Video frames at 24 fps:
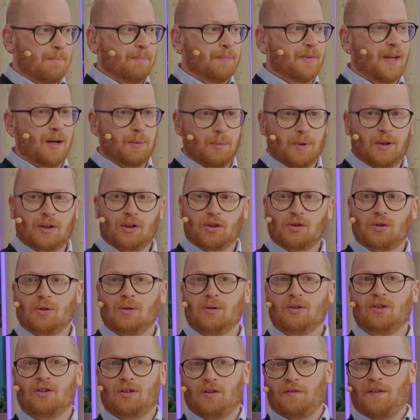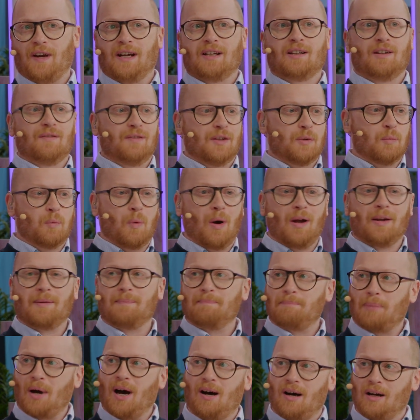Network assurance is effectively
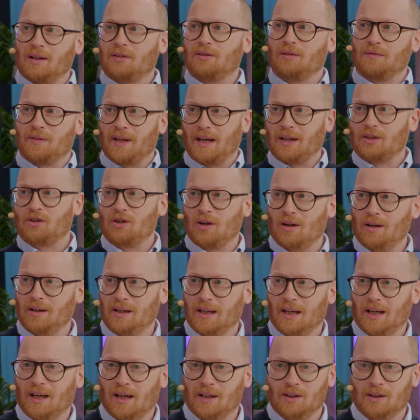one part of that journey,